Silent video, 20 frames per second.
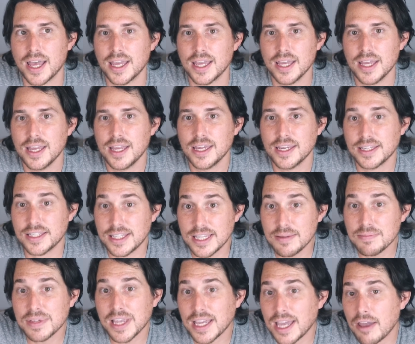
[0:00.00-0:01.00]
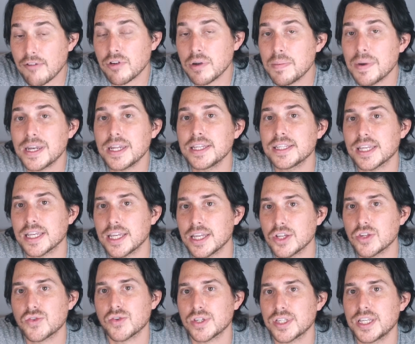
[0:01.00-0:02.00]
And it seems like everybody's
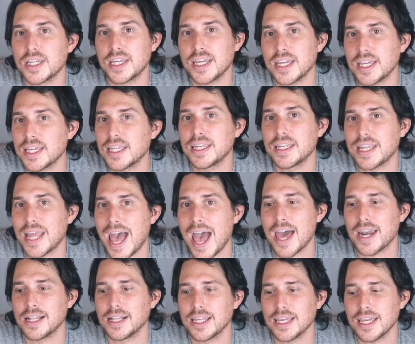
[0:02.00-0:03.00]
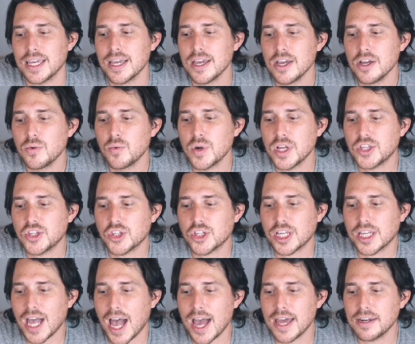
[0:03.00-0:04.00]
interested in Natalie,
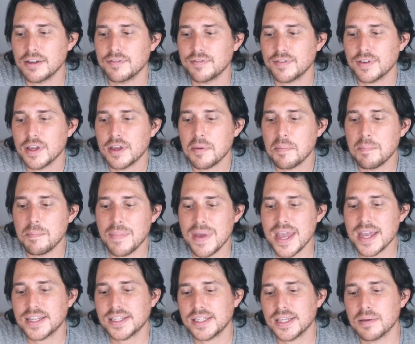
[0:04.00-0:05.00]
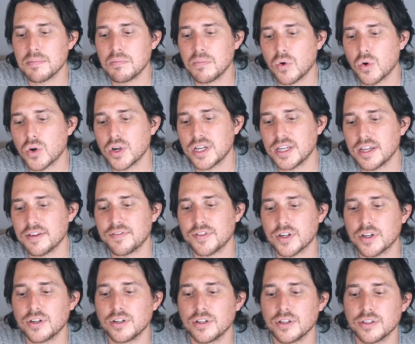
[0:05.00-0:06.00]
which kind of makes it more
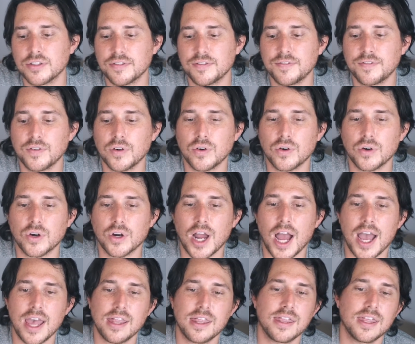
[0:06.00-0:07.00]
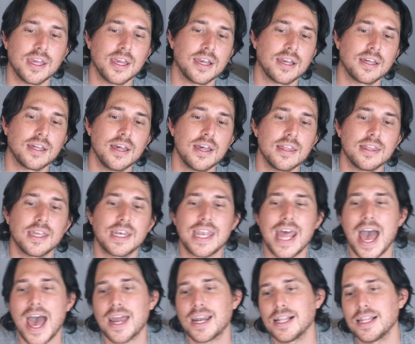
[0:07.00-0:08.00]
difficult for, I think, the
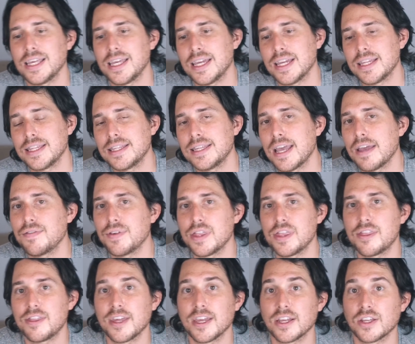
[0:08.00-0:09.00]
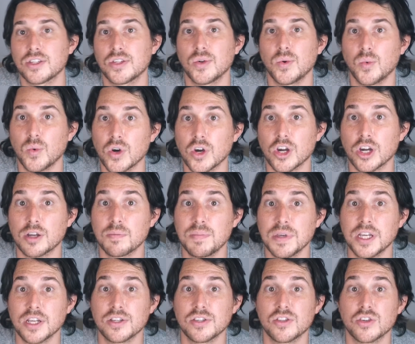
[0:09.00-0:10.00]
Natalie and David thing to work
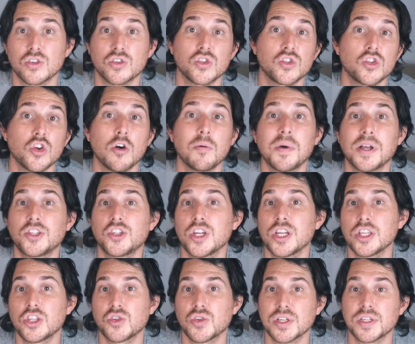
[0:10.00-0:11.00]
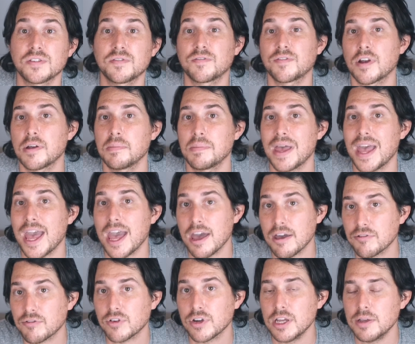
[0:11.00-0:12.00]
because there's so much interest from
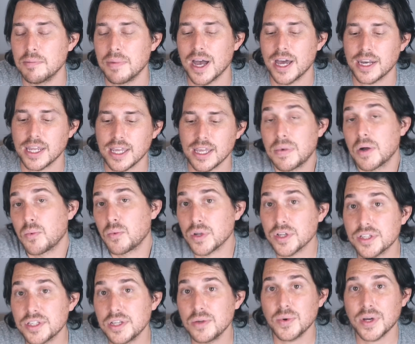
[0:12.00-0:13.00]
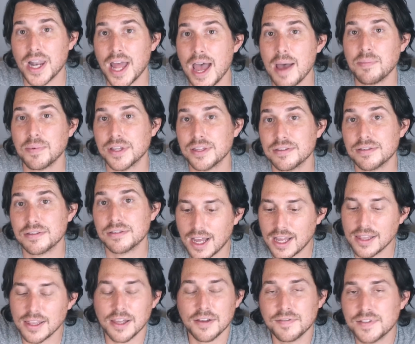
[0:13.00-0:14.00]
everybody. But we'll see what happens. I
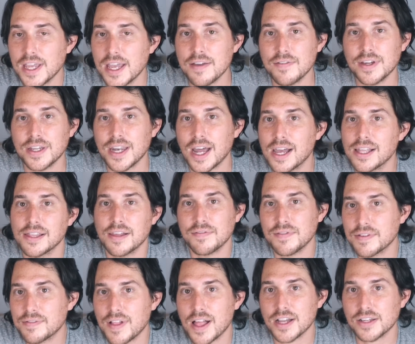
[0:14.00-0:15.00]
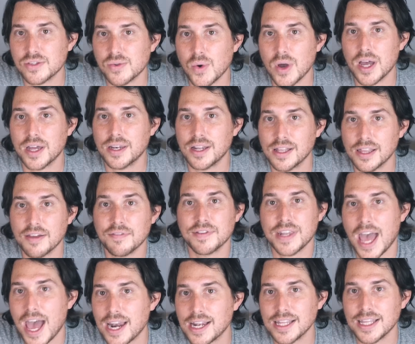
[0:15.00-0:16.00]
love David, I love the Vlog Squad, I love
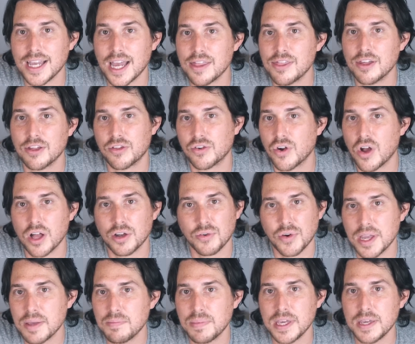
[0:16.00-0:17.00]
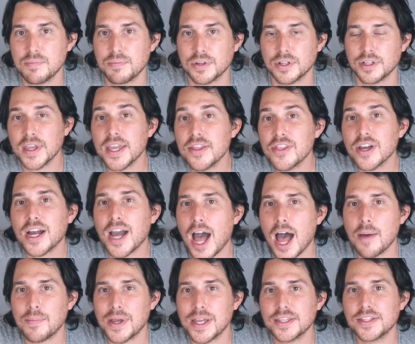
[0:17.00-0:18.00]
Natalie, I think they're all great people. In the
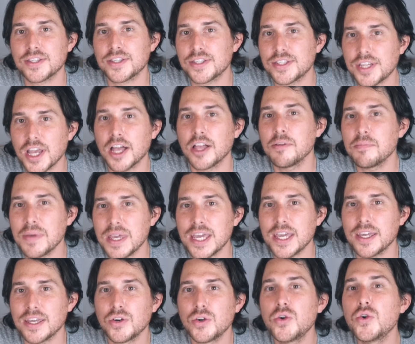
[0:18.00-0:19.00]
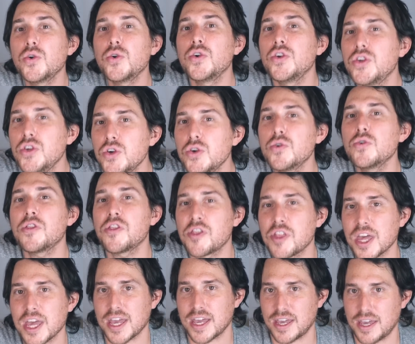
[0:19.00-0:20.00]
comments, tell me who you
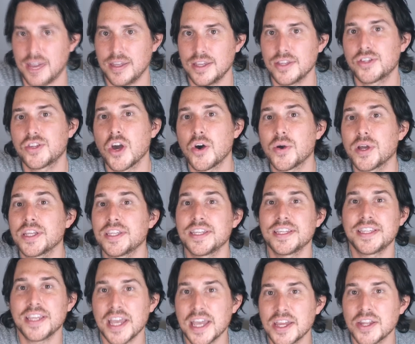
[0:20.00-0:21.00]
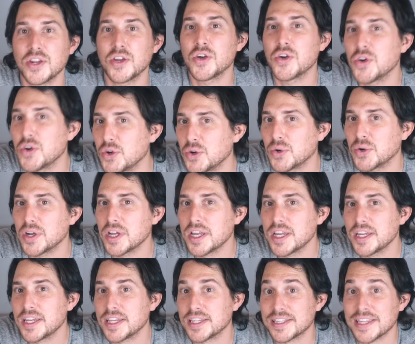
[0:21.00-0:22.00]
think is going to date who.
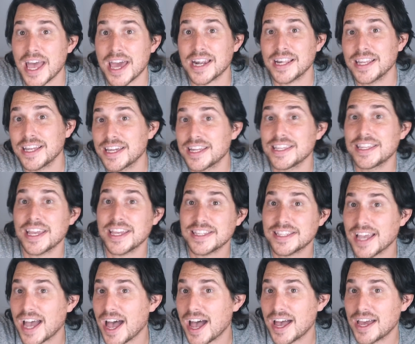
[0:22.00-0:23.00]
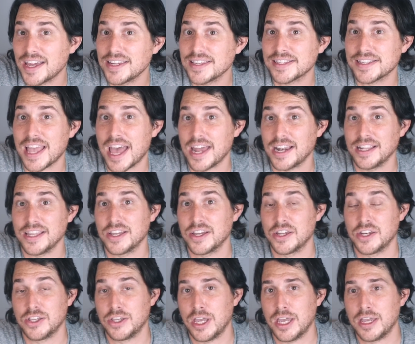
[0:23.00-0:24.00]
Is Natalie gonna date Todd? Is Natalie
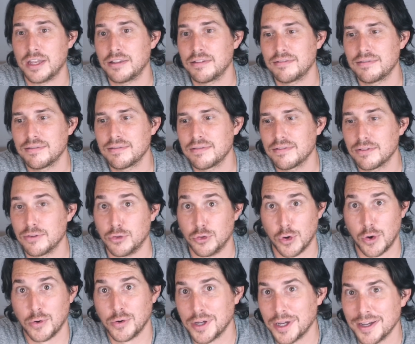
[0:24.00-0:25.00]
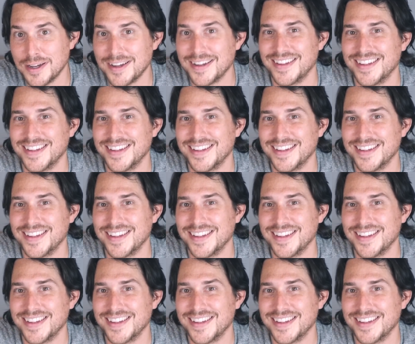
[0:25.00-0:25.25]
gonna date Jonah?